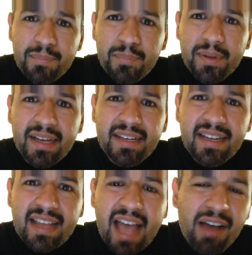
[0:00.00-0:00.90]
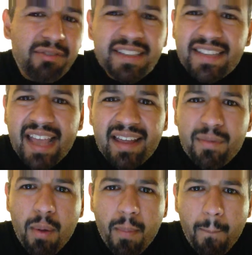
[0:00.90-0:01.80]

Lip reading: But how is that